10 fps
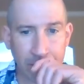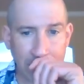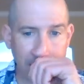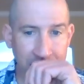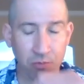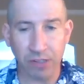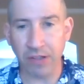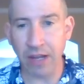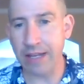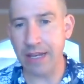damage was
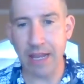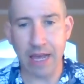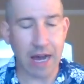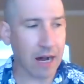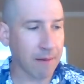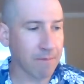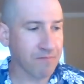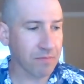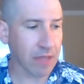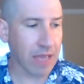done,
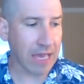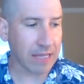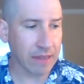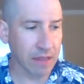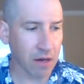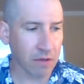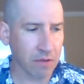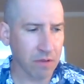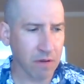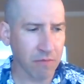and
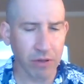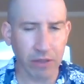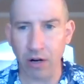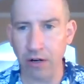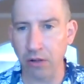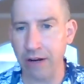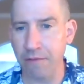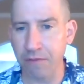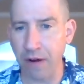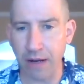it really hurt a lot
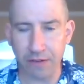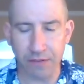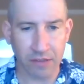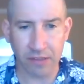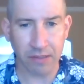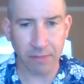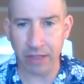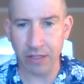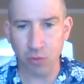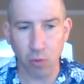of
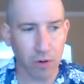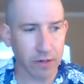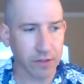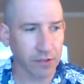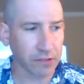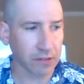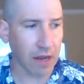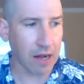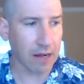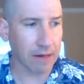sympathy towards
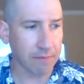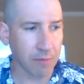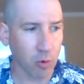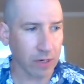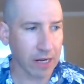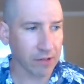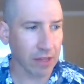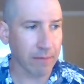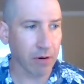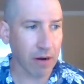organized
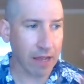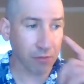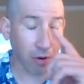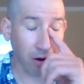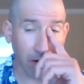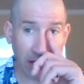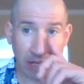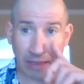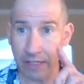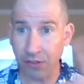labor as well. And
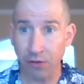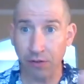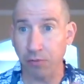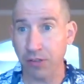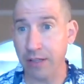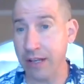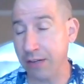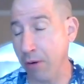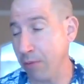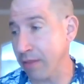it leads to, as we'll see in the
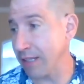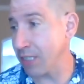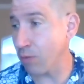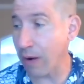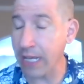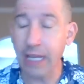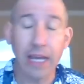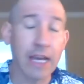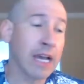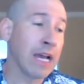next part with 1920,
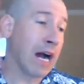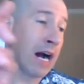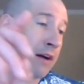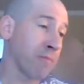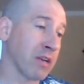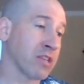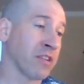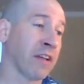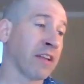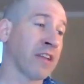the
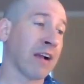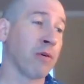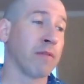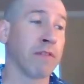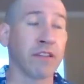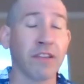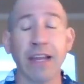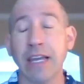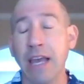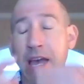prejudice against Sacco and
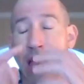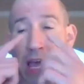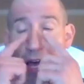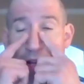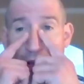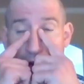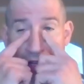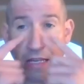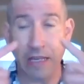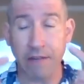Vanzetti, and
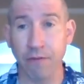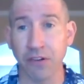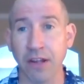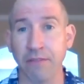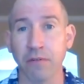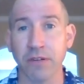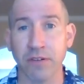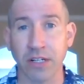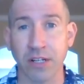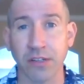the first ever
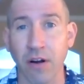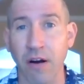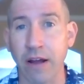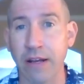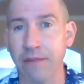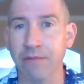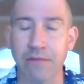restrictions on,